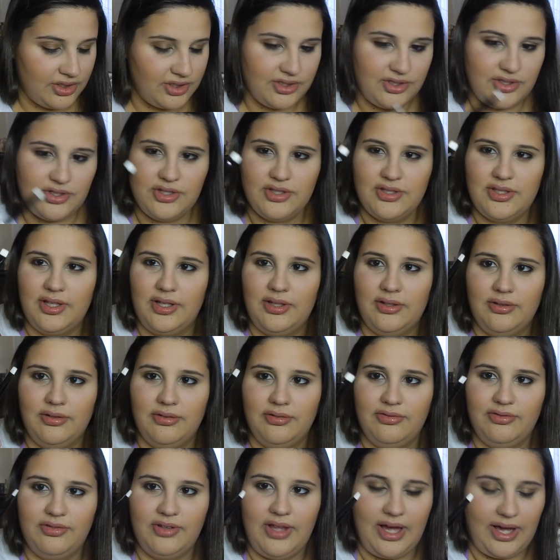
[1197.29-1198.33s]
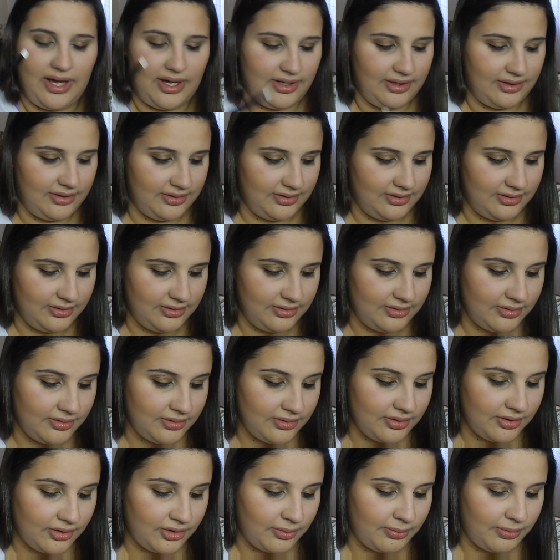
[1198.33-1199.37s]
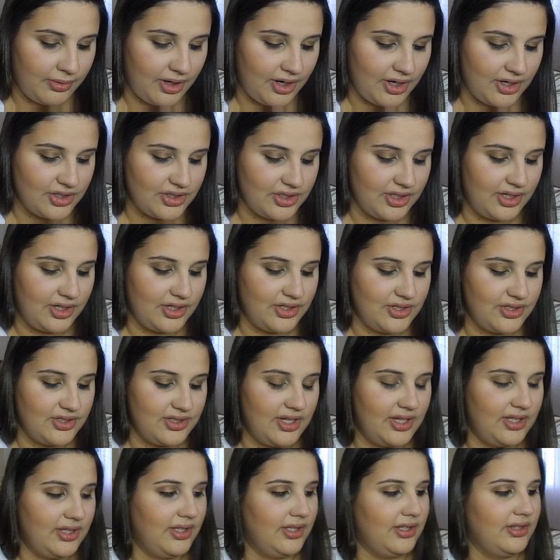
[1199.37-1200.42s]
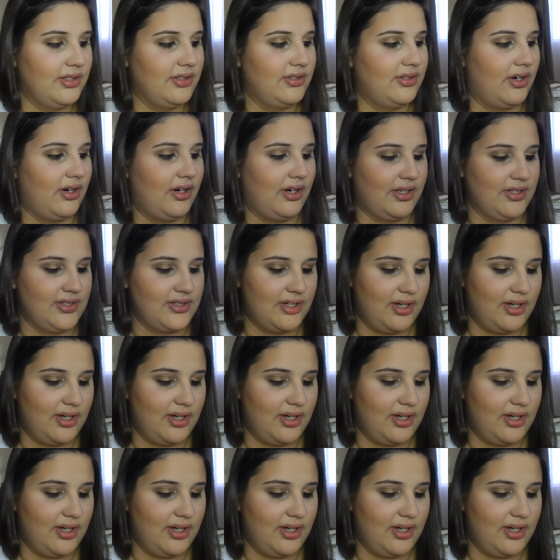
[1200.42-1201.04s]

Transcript: It's just like a little flat little brush, and I just take like the darkest